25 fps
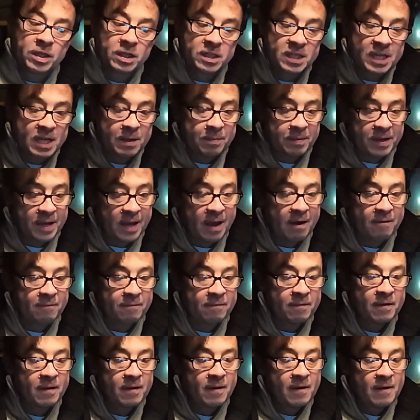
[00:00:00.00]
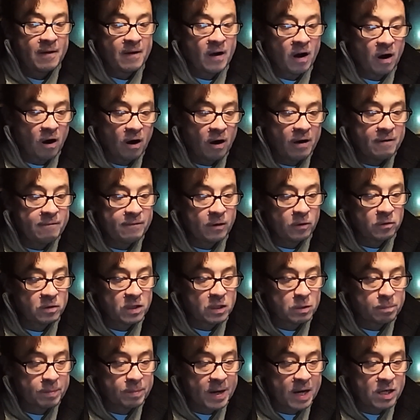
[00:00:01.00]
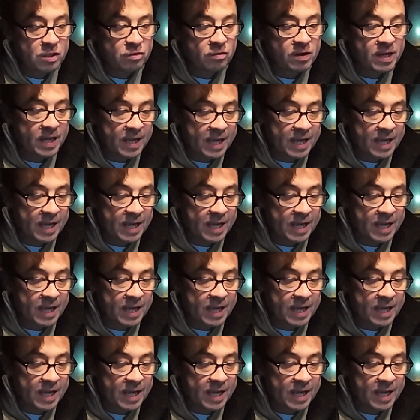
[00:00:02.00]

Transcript: the DPF. High voltage battery,